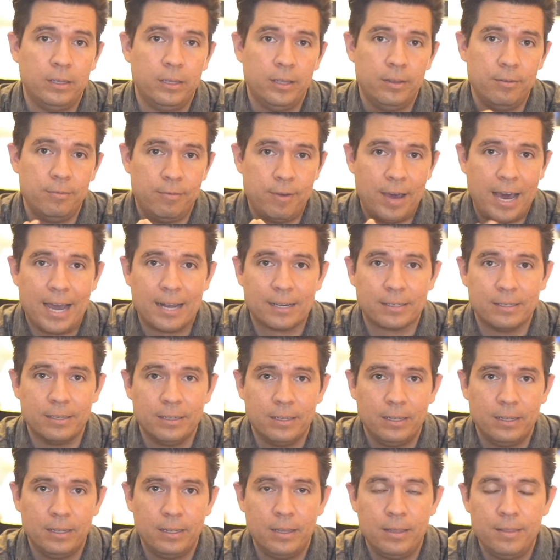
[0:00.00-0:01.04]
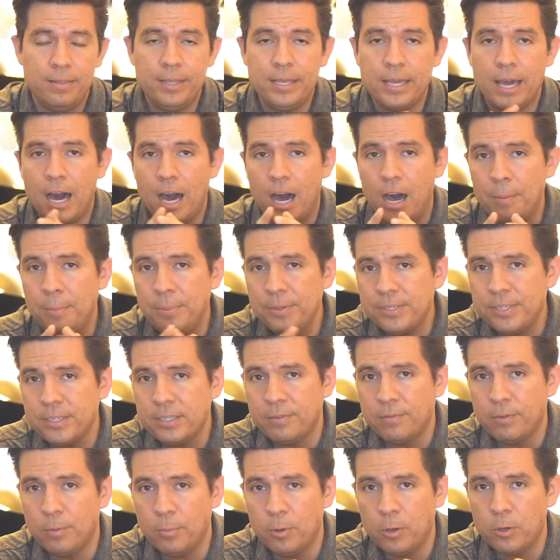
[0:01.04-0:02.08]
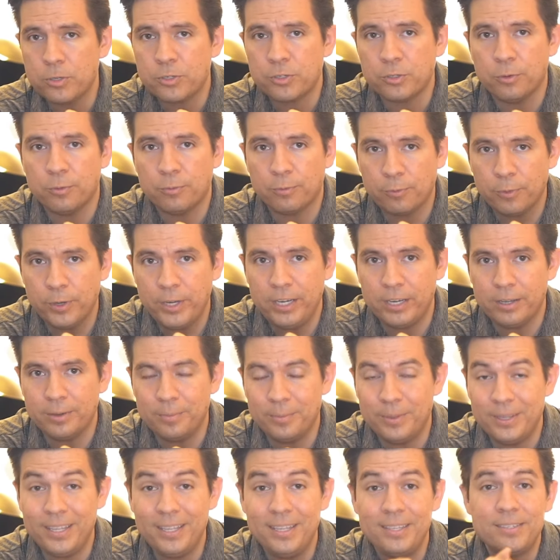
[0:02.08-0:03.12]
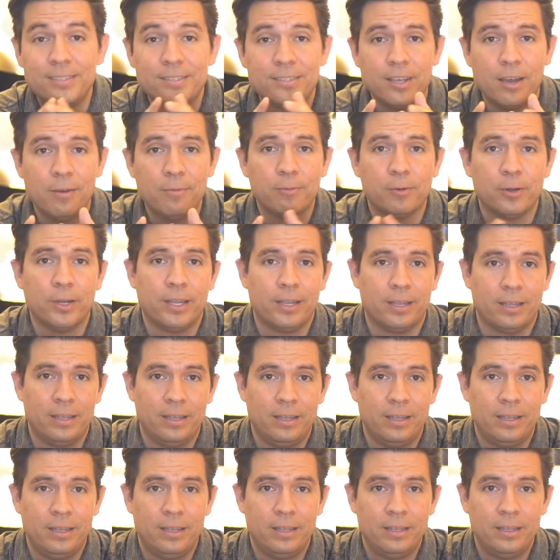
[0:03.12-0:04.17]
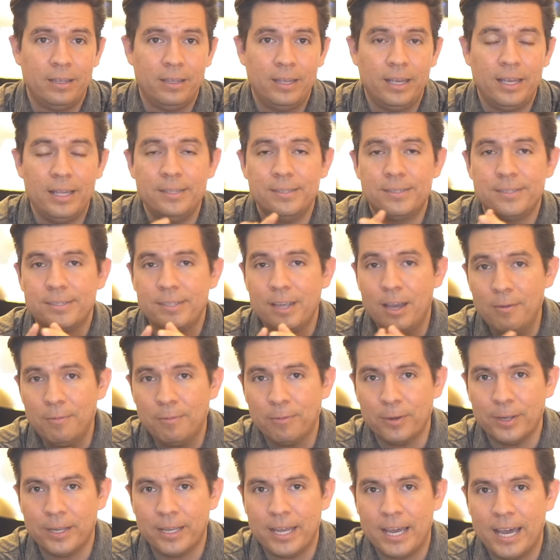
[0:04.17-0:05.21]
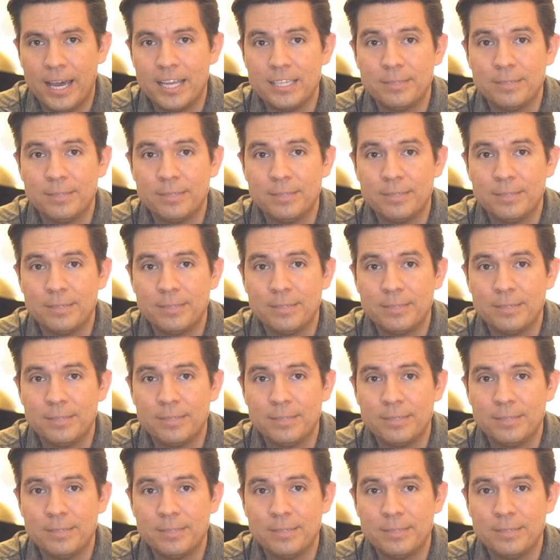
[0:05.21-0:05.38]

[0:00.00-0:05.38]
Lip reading: In fact, the opposite of emotional freedom is suffering, and suffering has